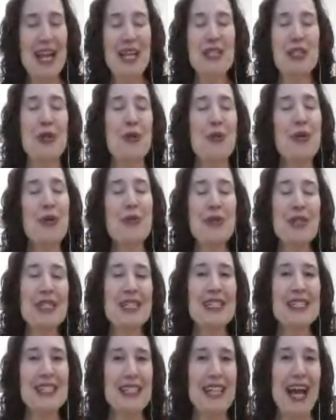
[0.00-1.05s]
So we're
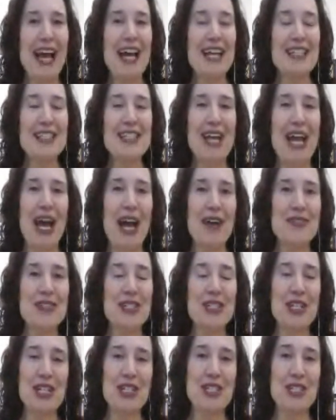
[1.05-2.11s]
really glad to have
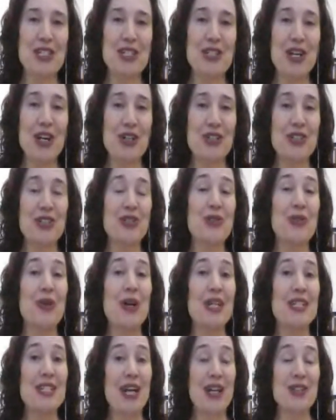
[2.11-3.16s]
the chance to talk to
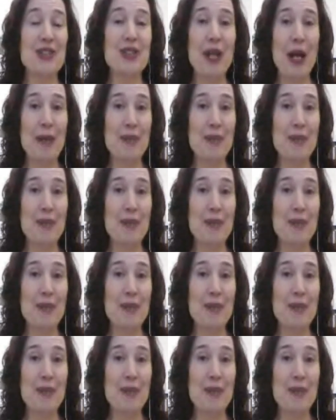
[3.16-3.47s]
Dr.